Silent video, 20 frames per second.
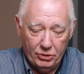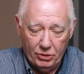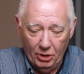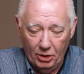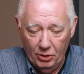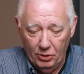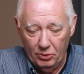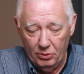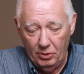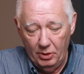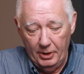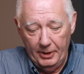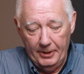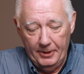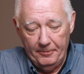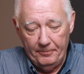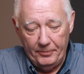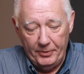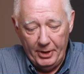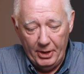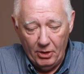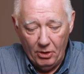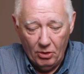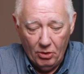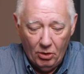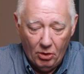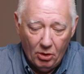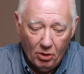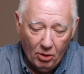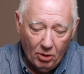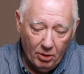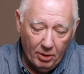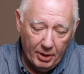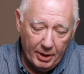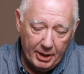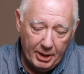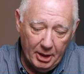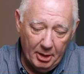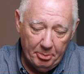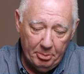So there are
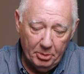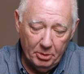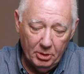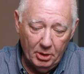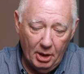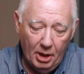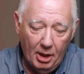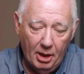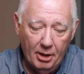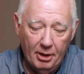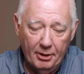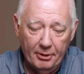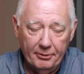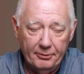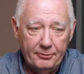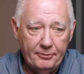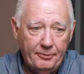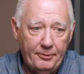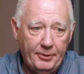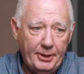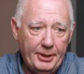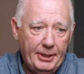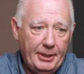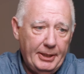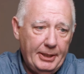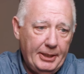a couple of